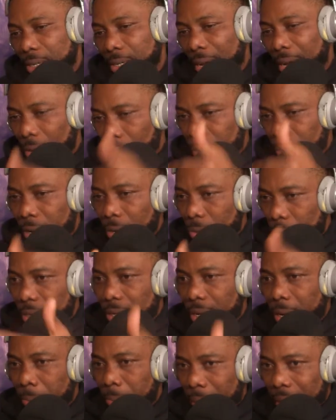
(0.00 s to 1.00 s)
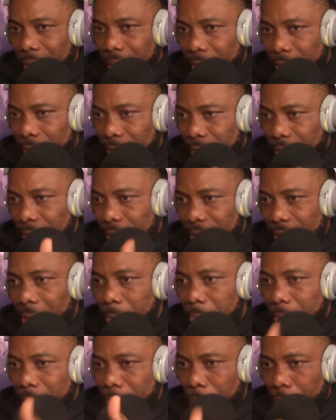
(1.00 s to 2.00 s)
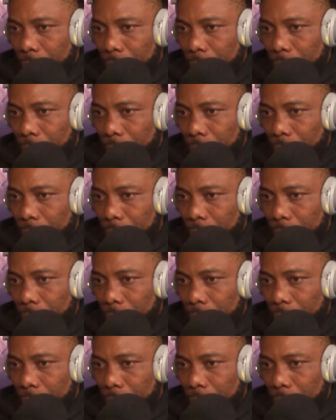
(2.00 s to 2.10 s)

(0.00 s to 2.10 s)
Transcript: they need a man. They need a man